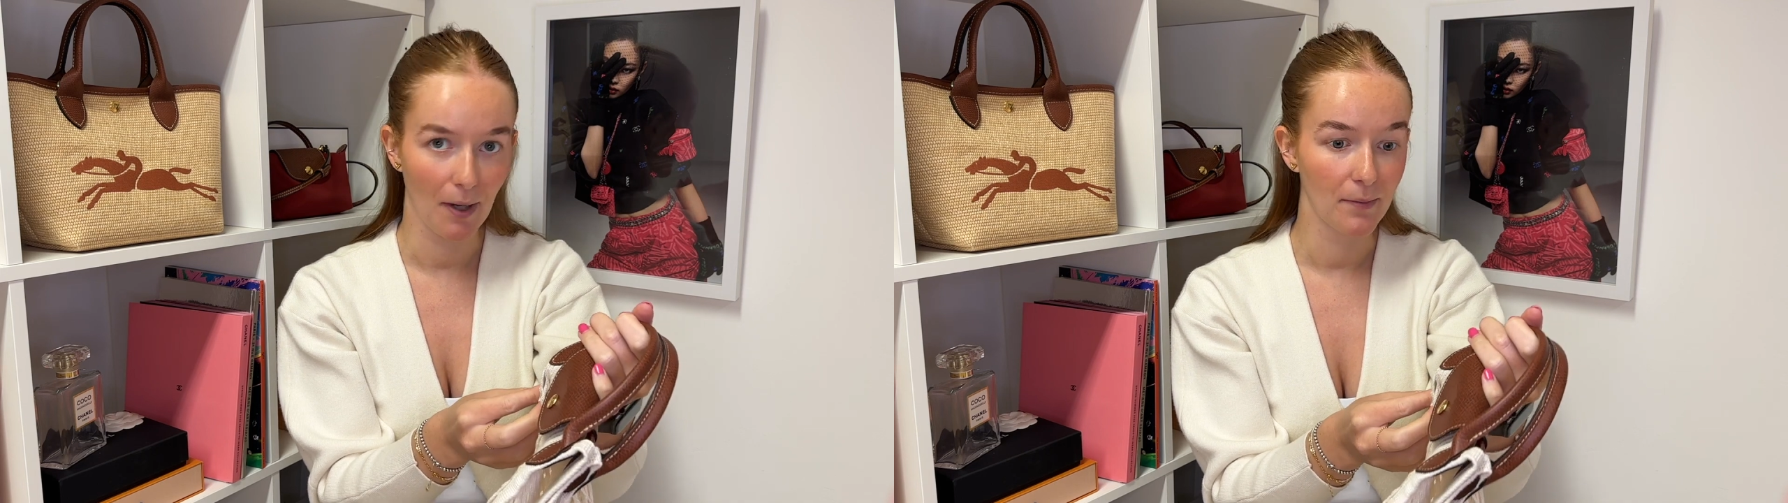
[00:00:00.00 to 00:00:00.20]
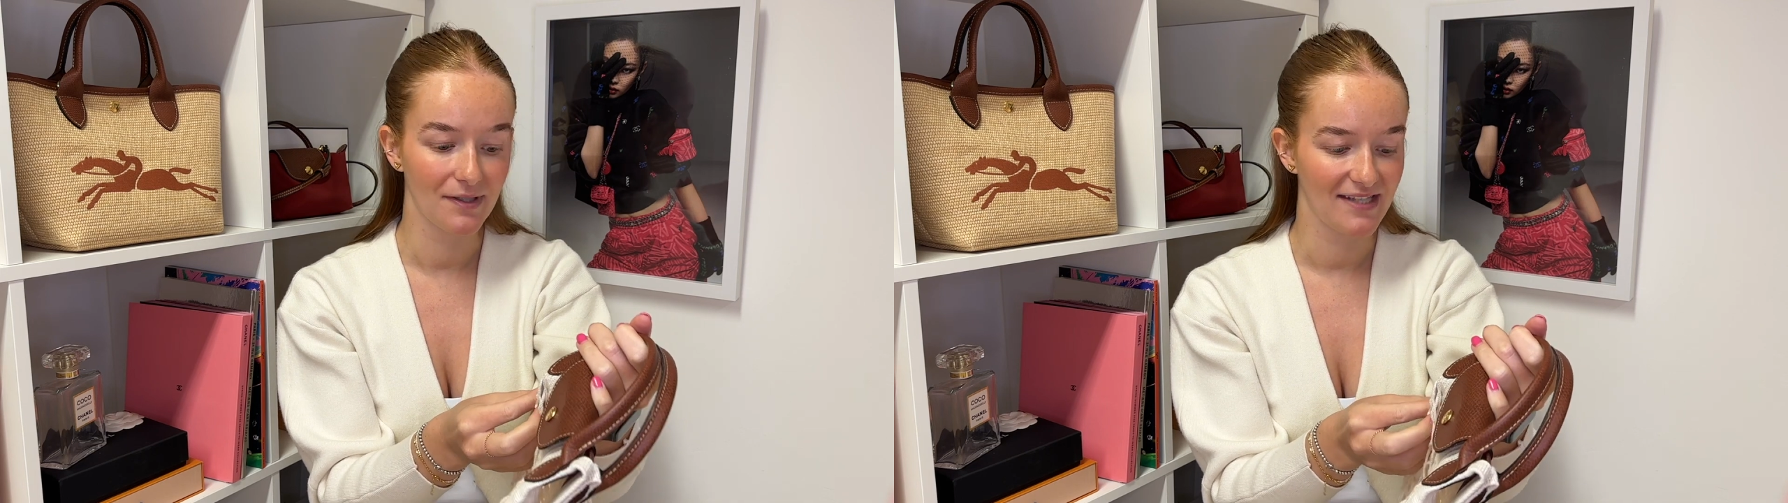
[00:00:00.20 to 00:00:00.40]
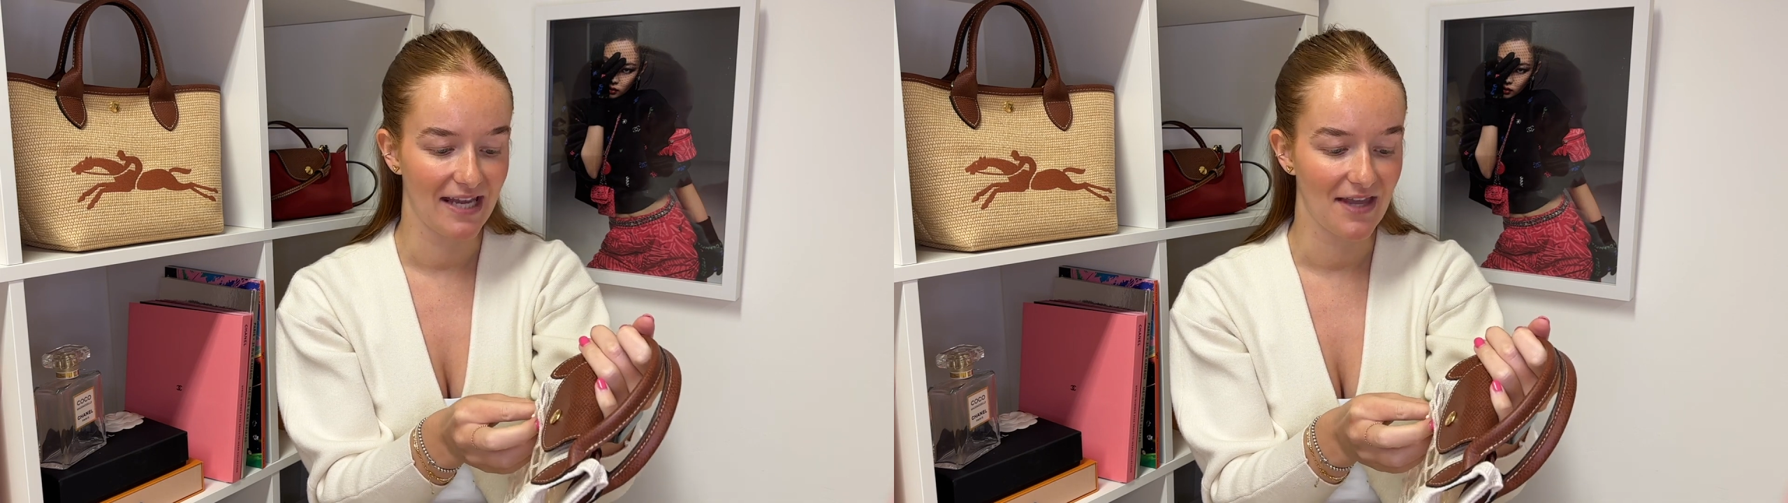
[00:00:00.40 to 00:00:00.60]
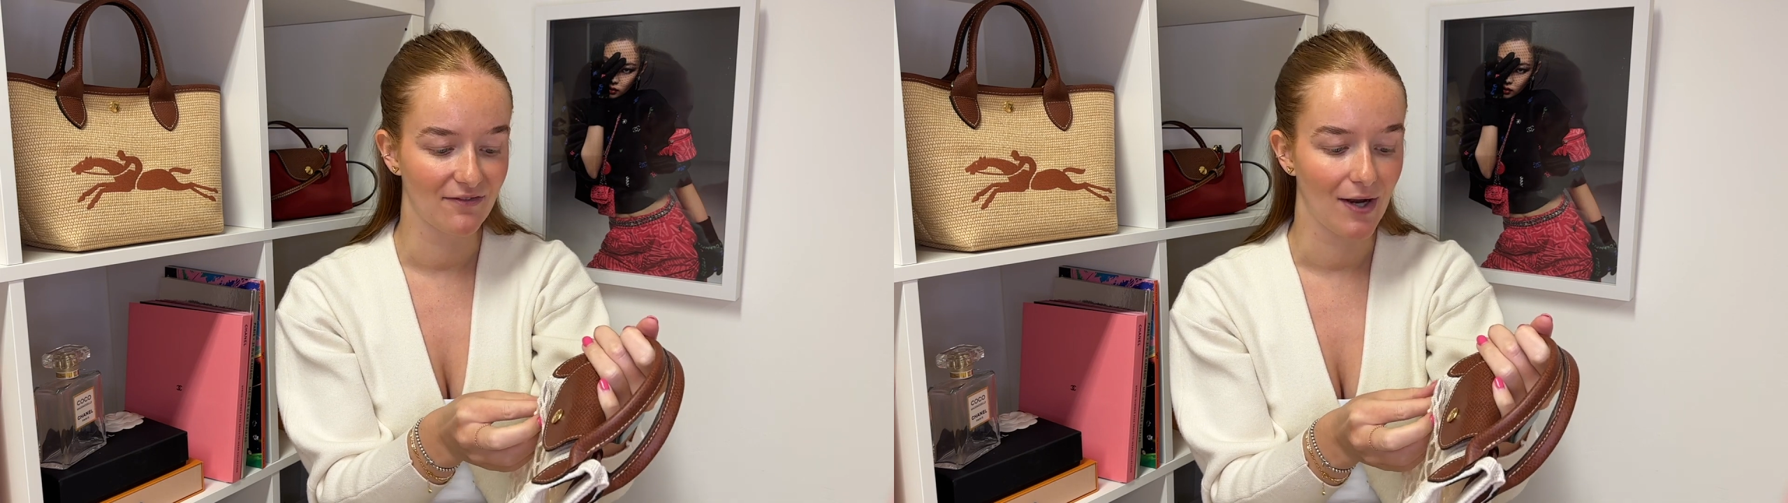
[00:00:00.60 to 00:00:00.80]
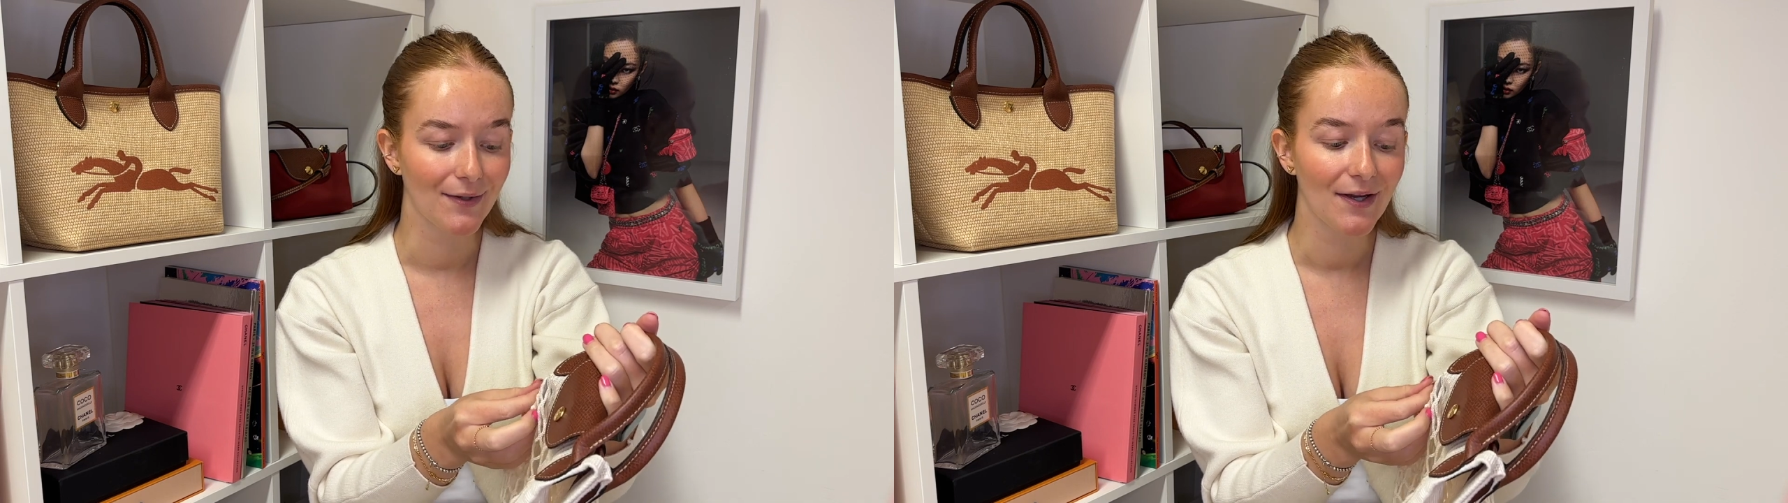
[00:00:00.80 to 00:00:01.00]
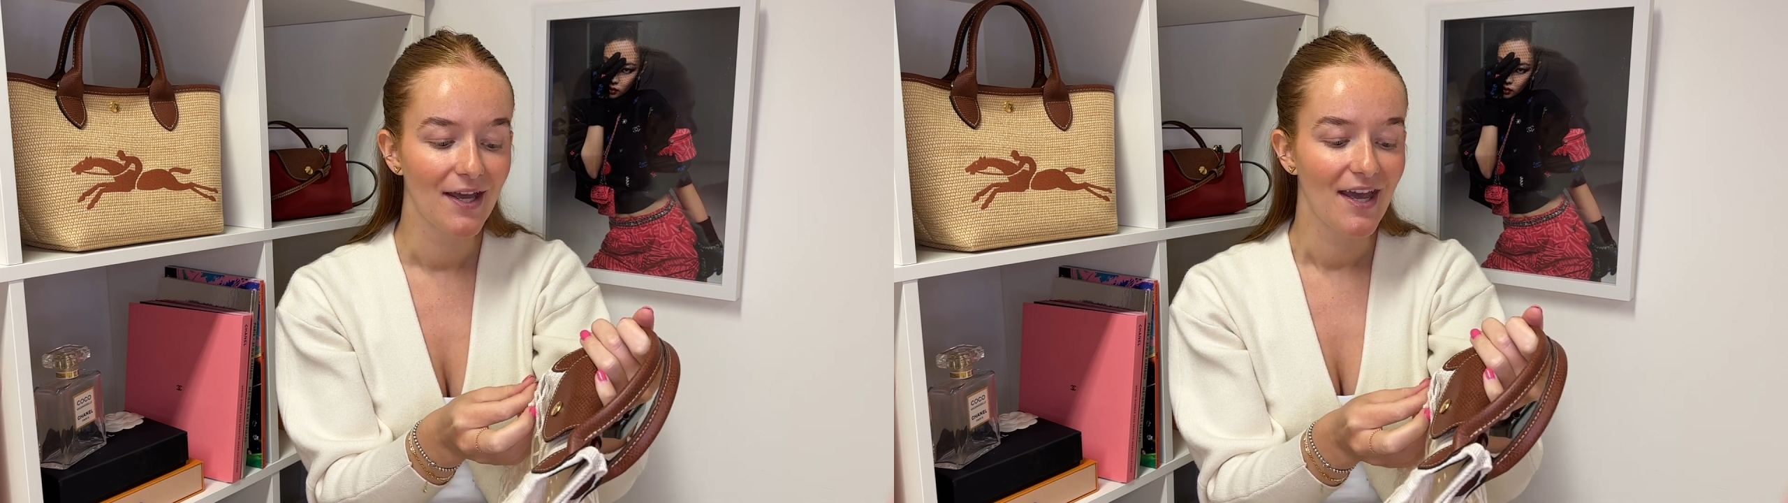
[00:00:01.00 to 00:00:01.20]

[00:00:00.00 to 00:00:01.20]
probably saying that wrong.